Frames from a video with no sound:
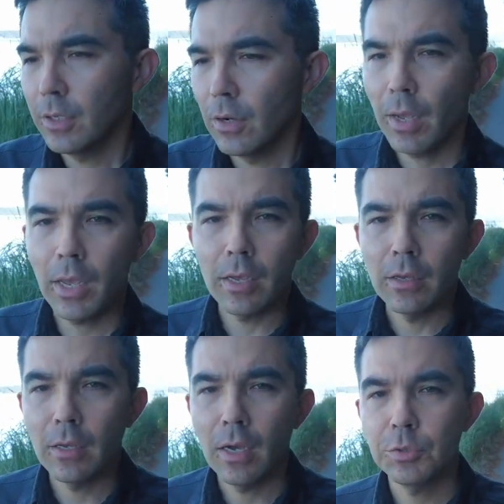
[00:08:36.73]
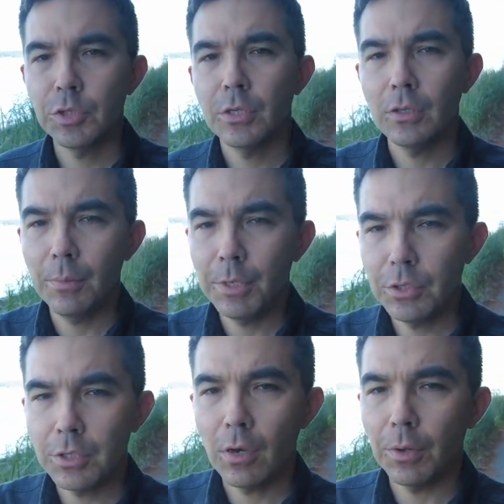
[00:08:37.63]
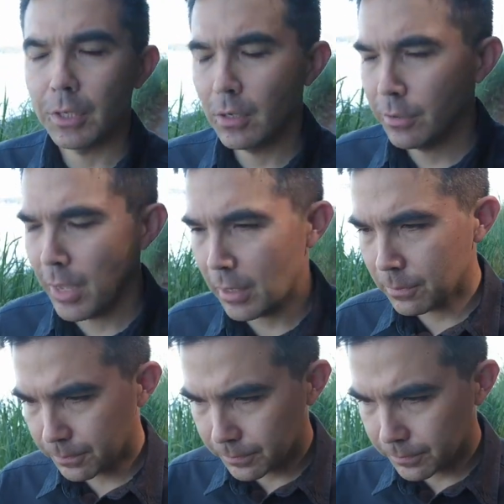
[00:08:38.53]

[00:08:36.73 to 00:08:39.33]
you know, hey, I'm chill, I'm easygoing, and all that.